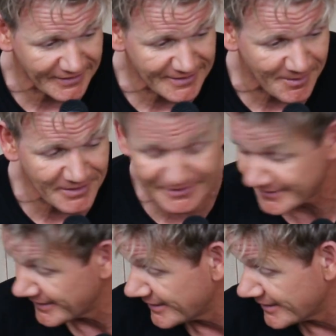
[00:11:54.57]
I mean,
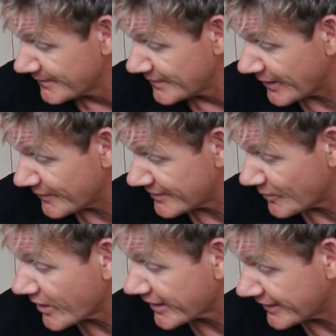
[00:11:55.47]
you know,
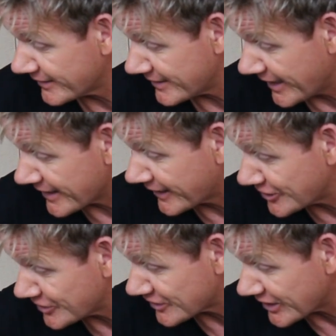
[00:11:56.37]
they're working, they're
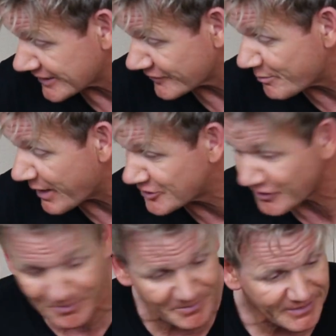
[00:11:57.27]
reaching the size of a
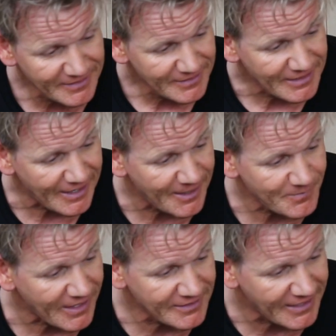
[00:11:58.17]
bedroom,
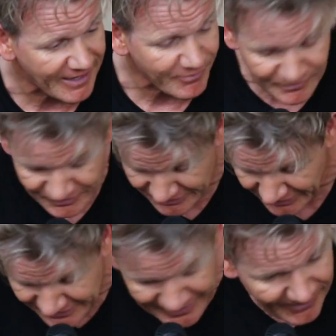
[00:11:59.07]
and yet everyone's
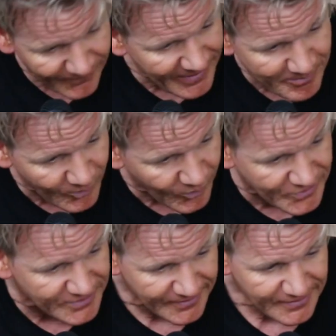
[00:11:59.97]
just there on their
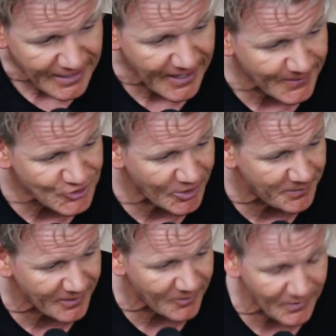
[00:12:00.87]
board,
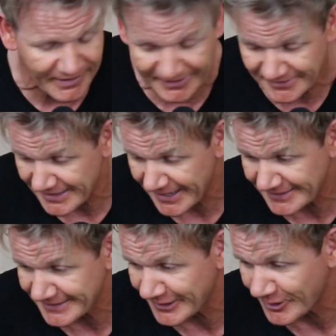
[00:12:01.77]
chopping away,
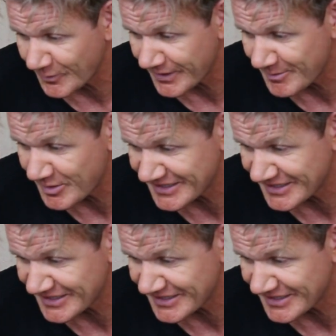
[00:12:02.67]
getting on with it.